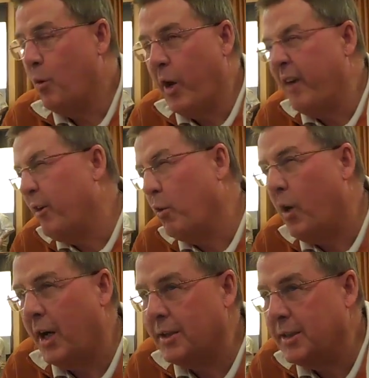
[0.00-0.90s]
whatever it
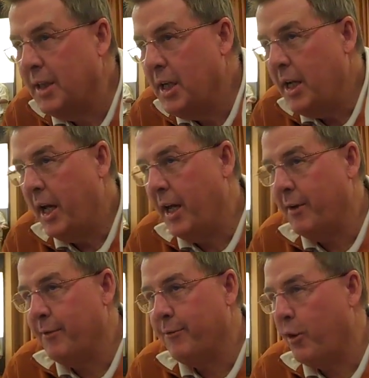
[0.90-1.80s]
was,
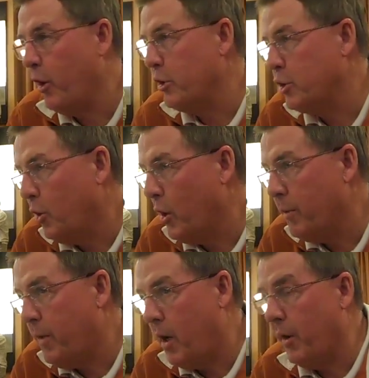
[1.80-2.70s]
and Florida's throwing
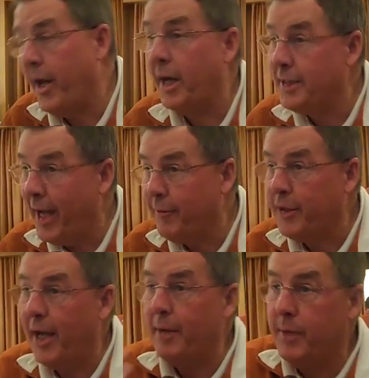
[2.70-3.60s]
the ball, and now it's
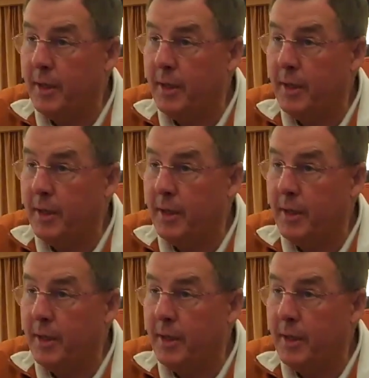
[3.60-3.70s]
halftime,